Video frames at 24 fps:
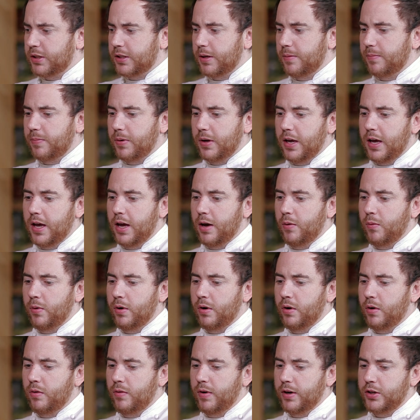simply here,
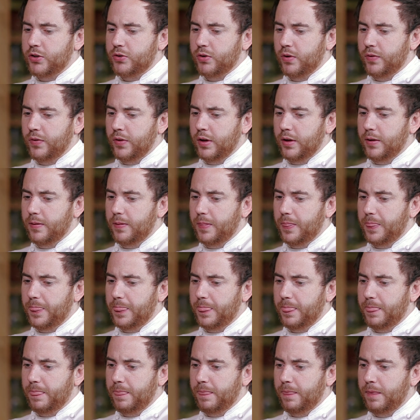we're a restaurant
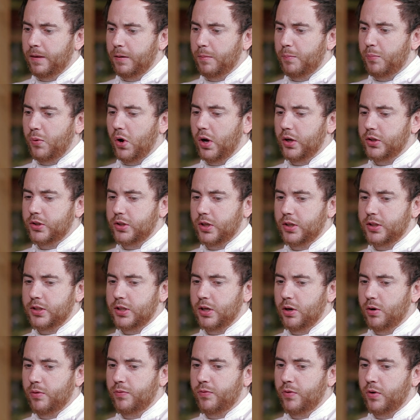that prides
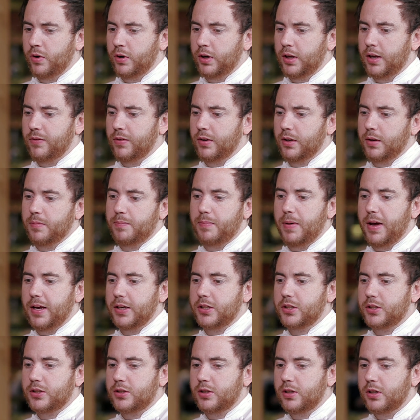ourselves on giving the
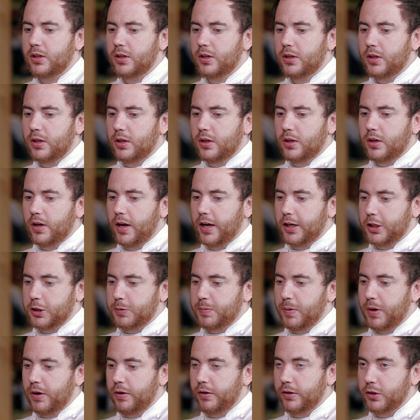best
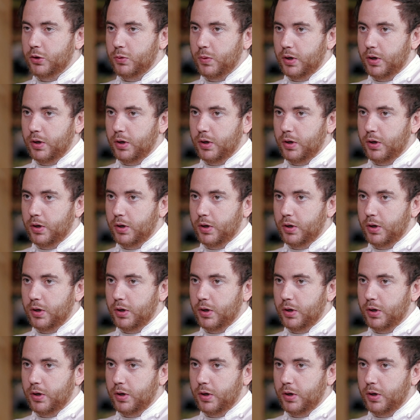experience